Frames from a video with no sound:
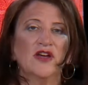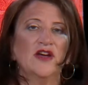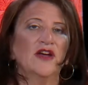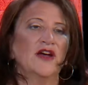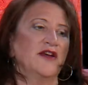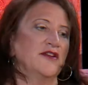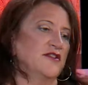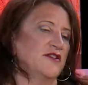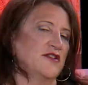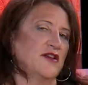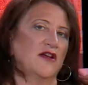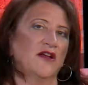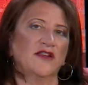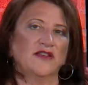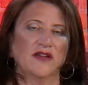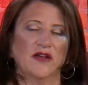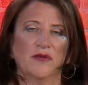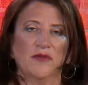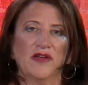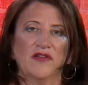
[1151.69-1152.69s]
And you tell, I
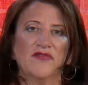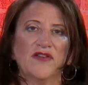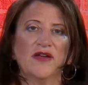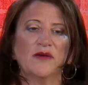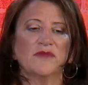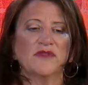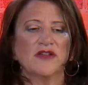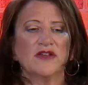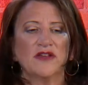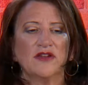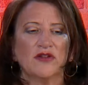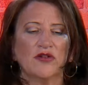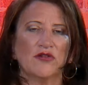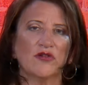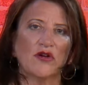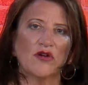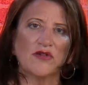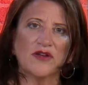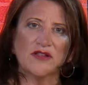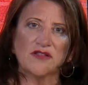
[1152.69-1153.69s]
tell my family, you know,
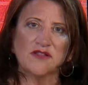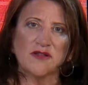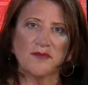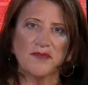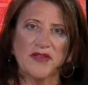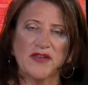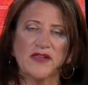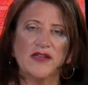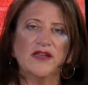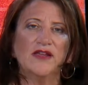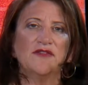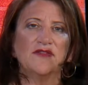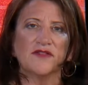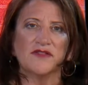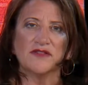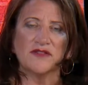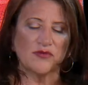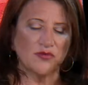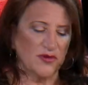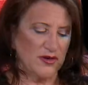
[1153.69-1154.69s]
go get something to eat. This
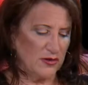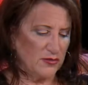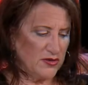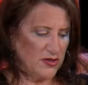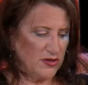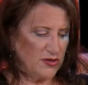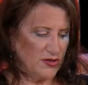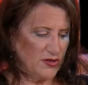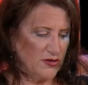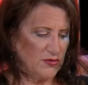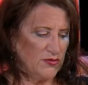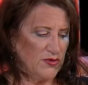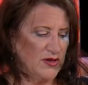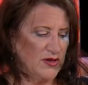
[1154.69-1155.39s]
is what I'm going to do.